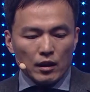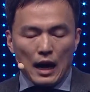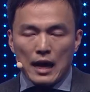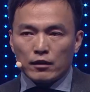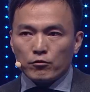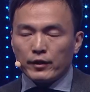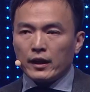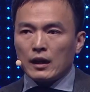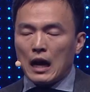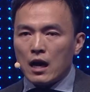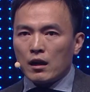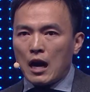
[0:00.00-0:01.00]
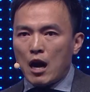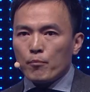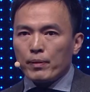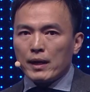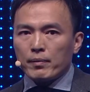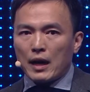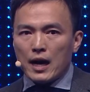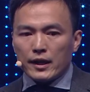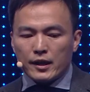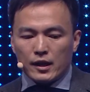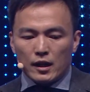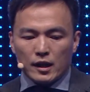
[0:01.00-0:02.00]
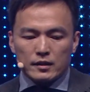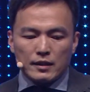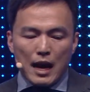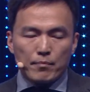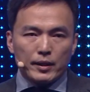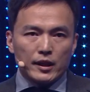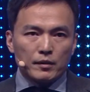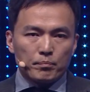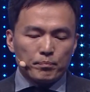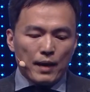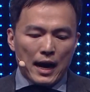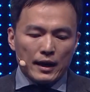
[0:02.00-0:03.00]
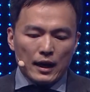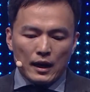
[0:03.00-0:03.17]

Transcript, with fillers: And we, our, our paper are accepted by